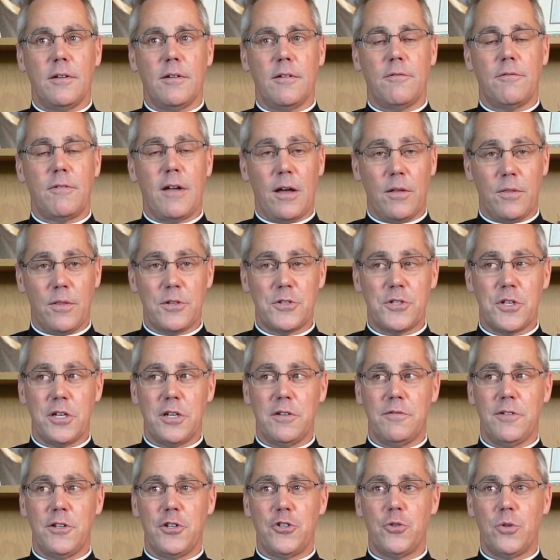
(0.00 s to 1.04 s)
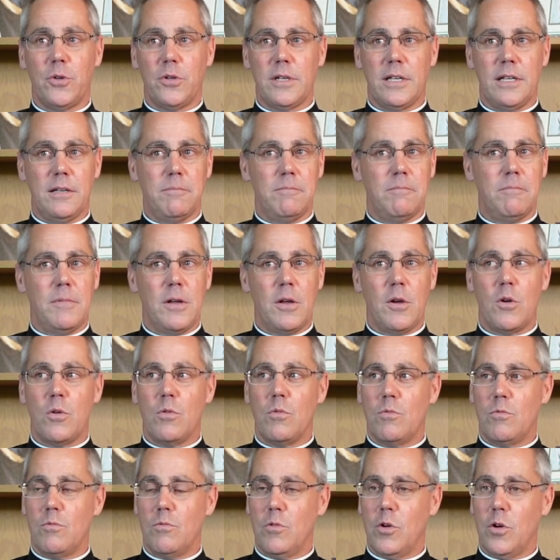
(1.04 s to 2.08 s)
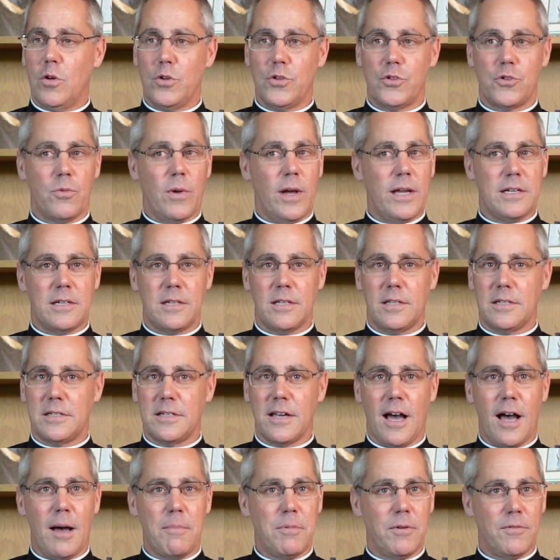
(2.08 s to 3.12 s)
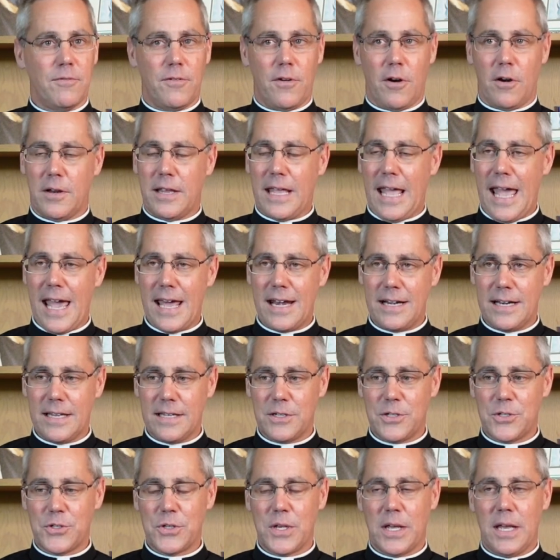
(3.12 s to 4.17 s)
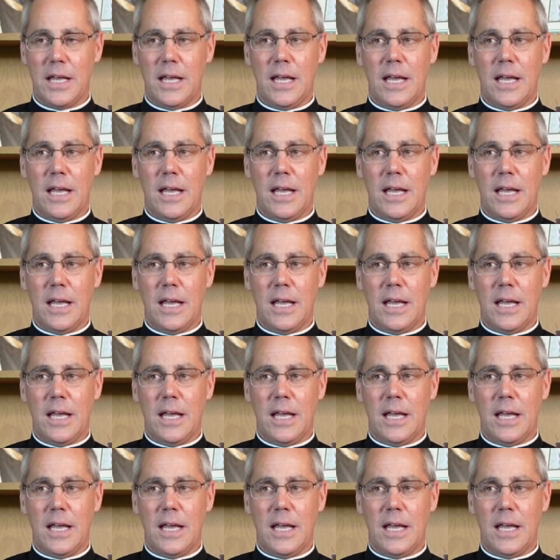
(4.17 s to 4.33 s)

found this individual. He rose right to the top of our candidates,